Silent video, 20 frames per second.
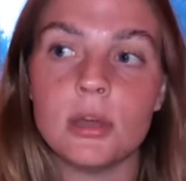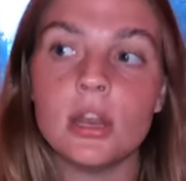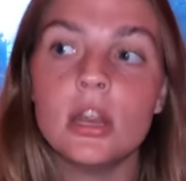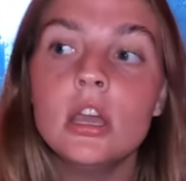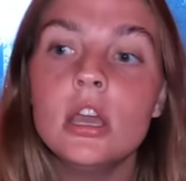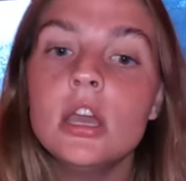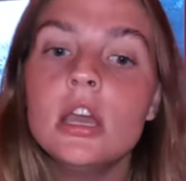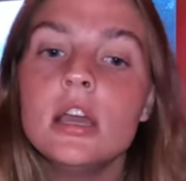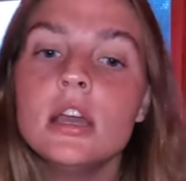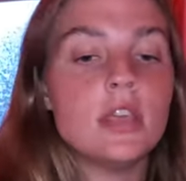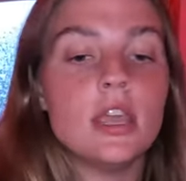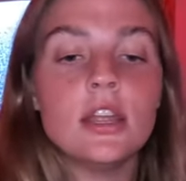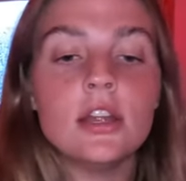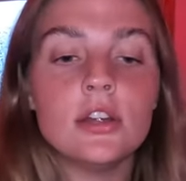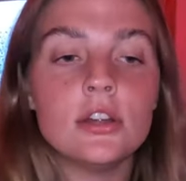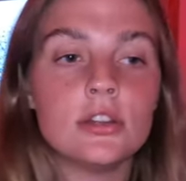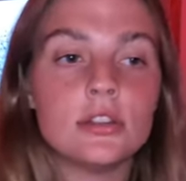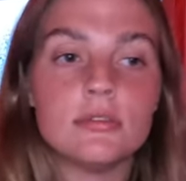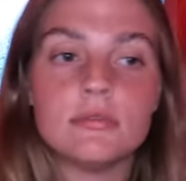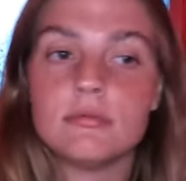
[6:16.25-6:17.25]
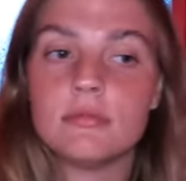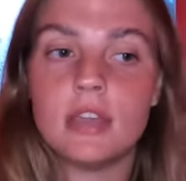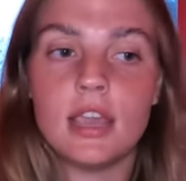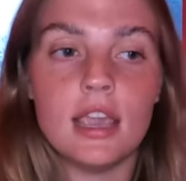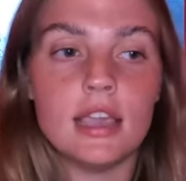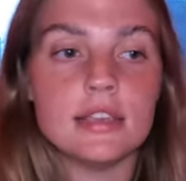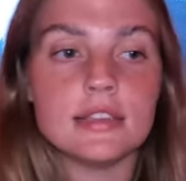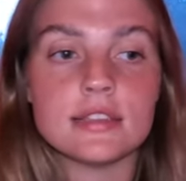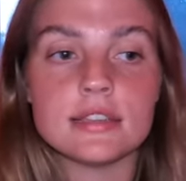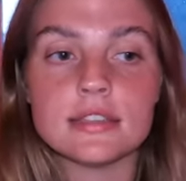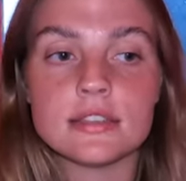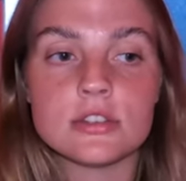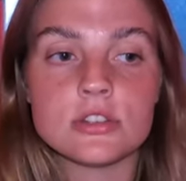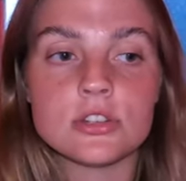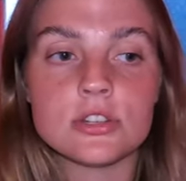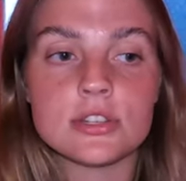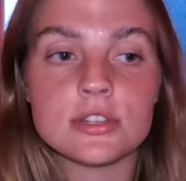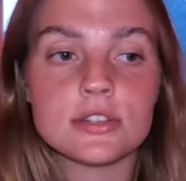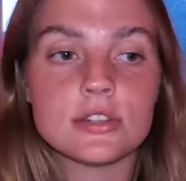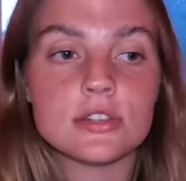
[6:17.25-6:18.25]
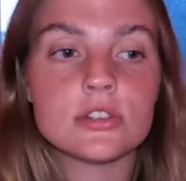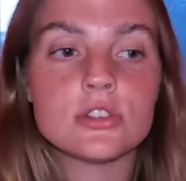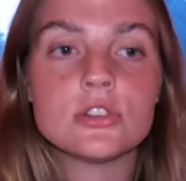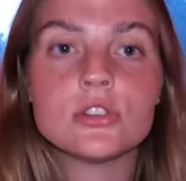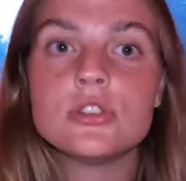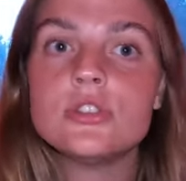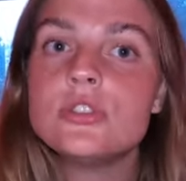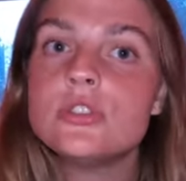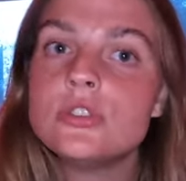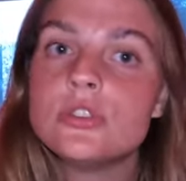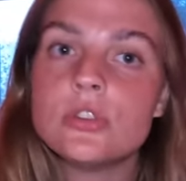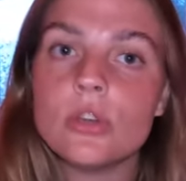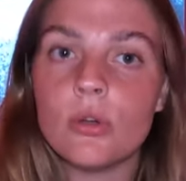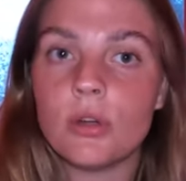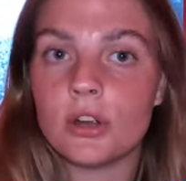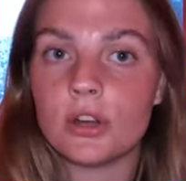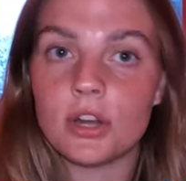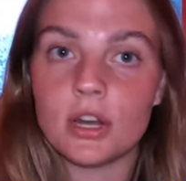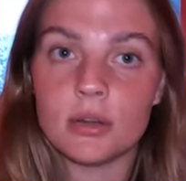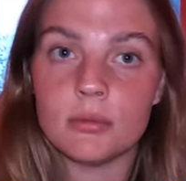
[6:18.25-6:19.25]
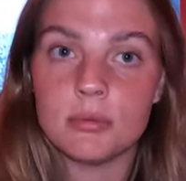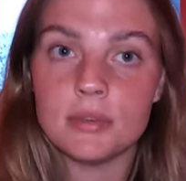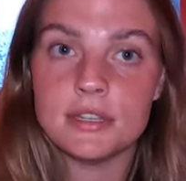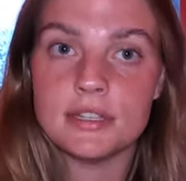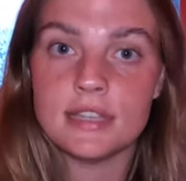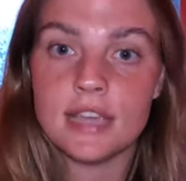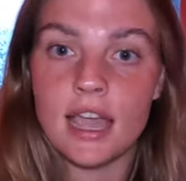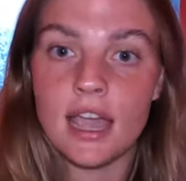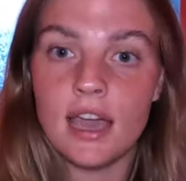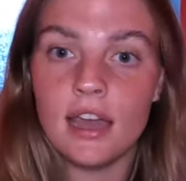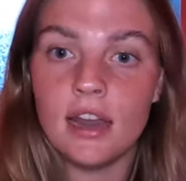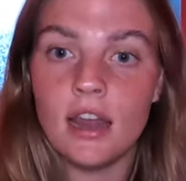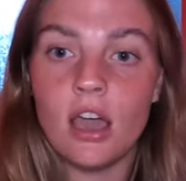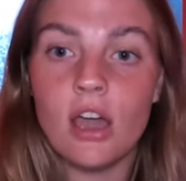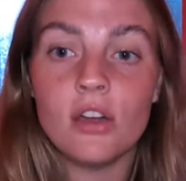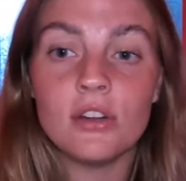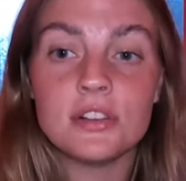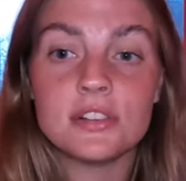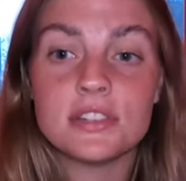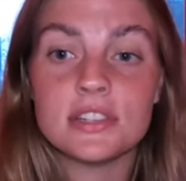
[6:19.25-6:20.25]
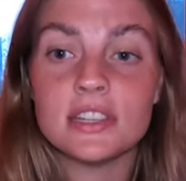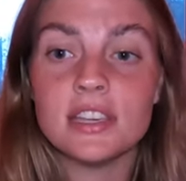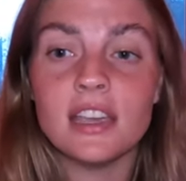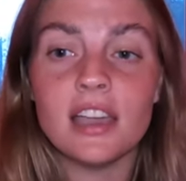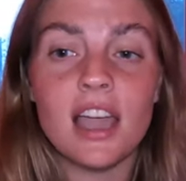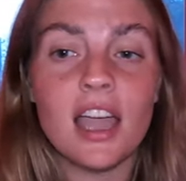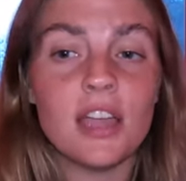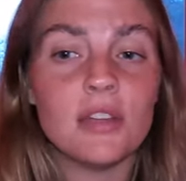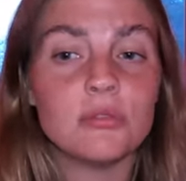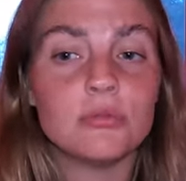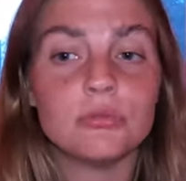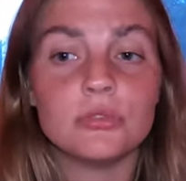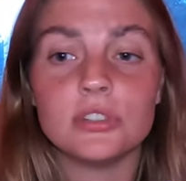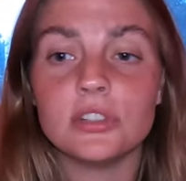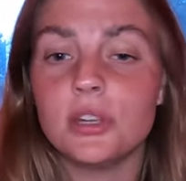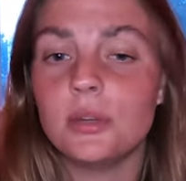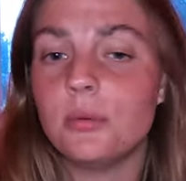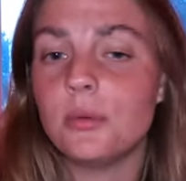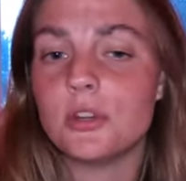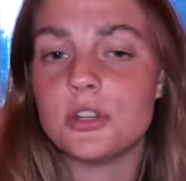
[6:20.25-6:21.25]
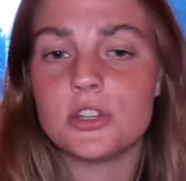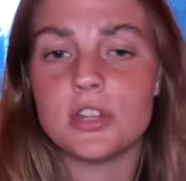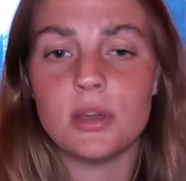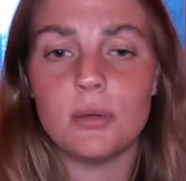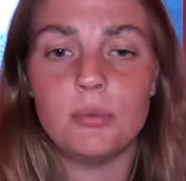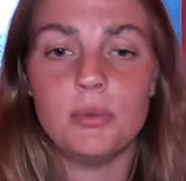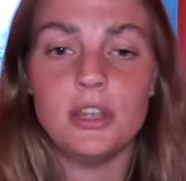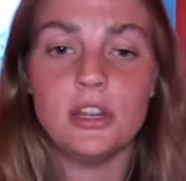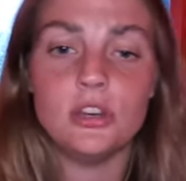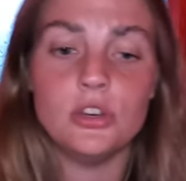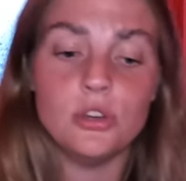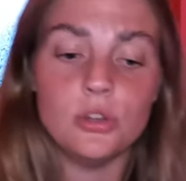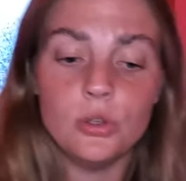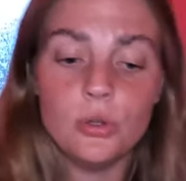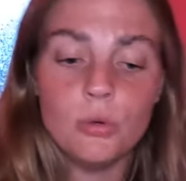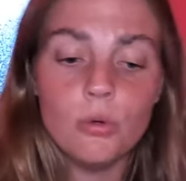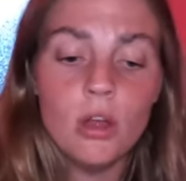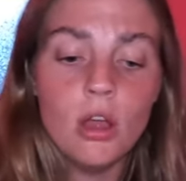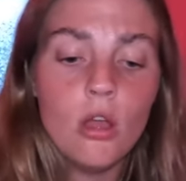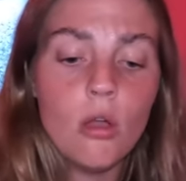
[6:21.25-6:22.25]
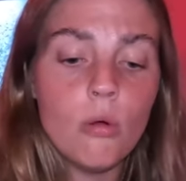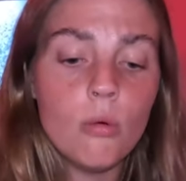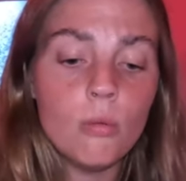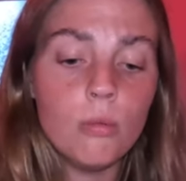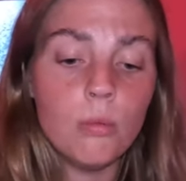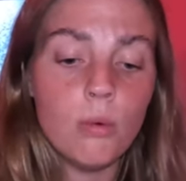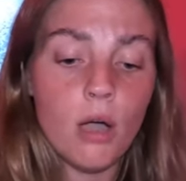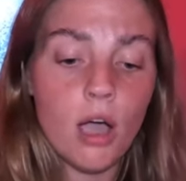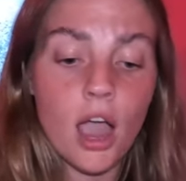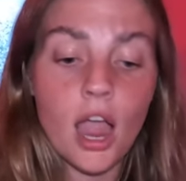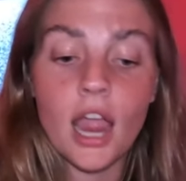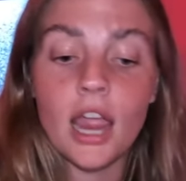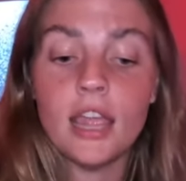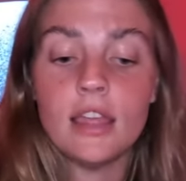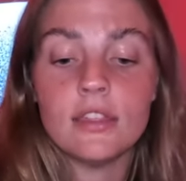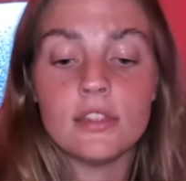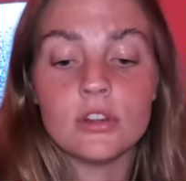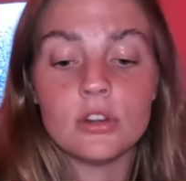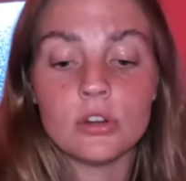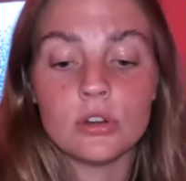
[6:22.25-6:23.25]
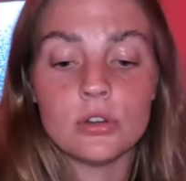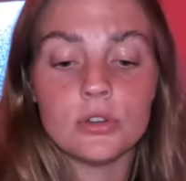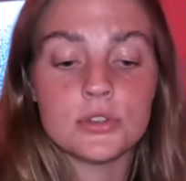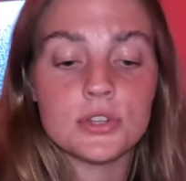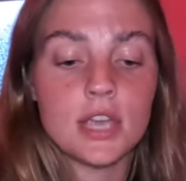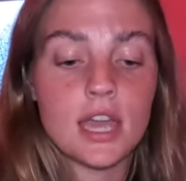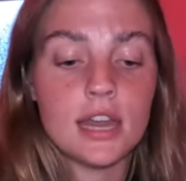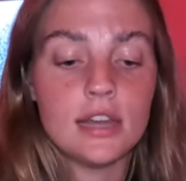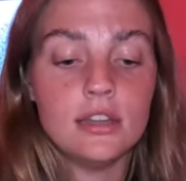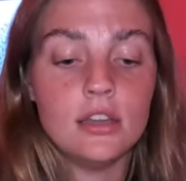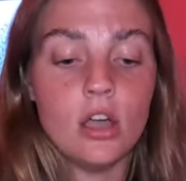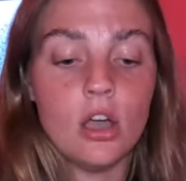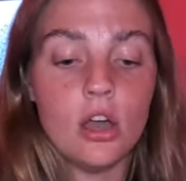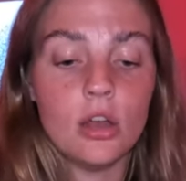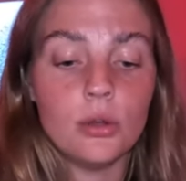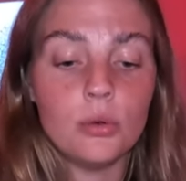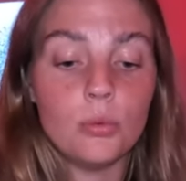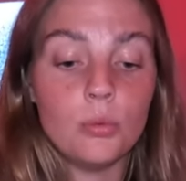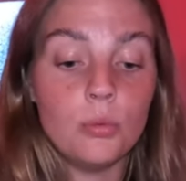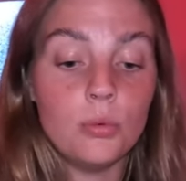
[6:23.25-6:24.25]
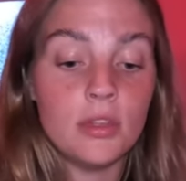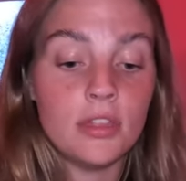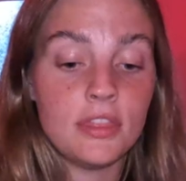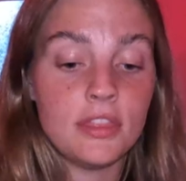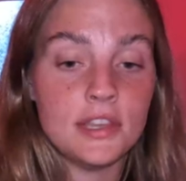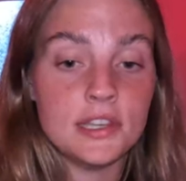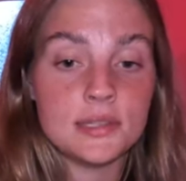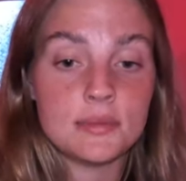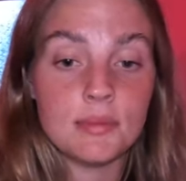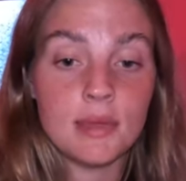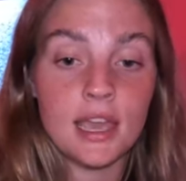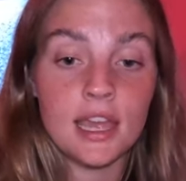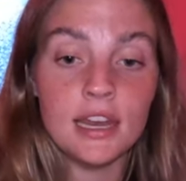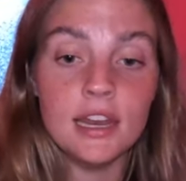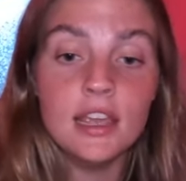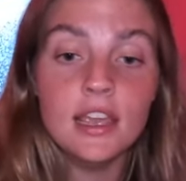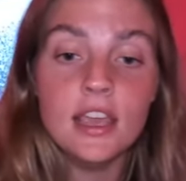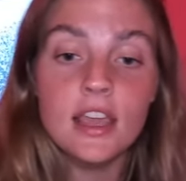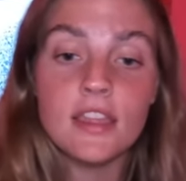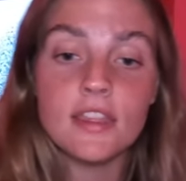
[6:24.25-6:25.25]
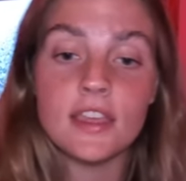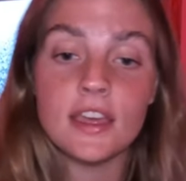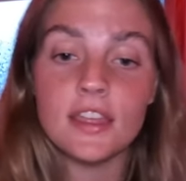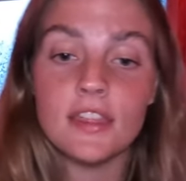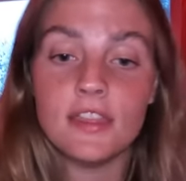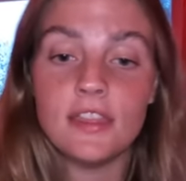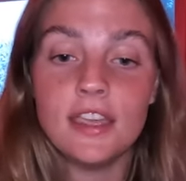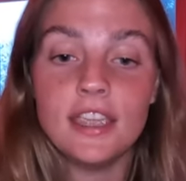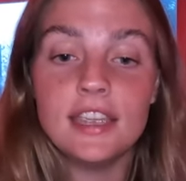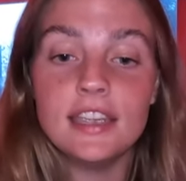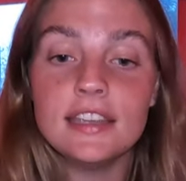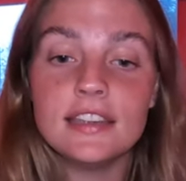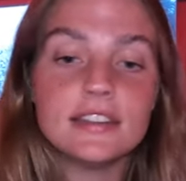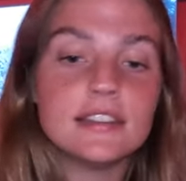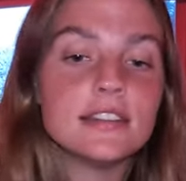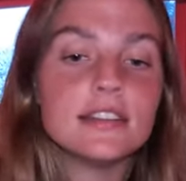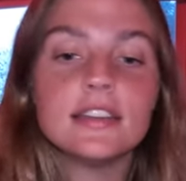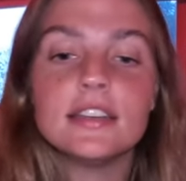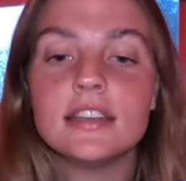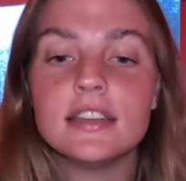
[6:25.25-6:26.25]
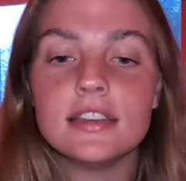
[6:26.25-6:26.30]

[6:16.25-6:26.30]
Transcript: But their case is just so incredibly sad. Honestly, I really wish that we knew why the girls had gone with these men, that they